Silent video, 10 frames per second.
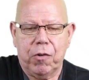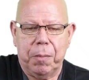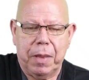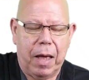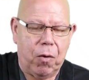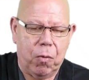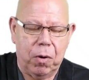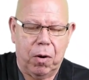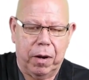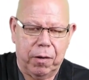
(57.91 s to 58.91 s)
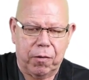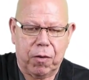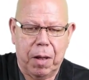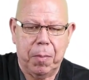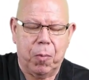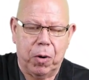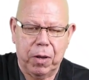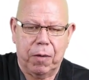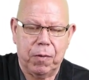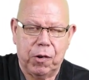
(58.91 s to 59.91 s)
them in that order on your Scrabble board, you have a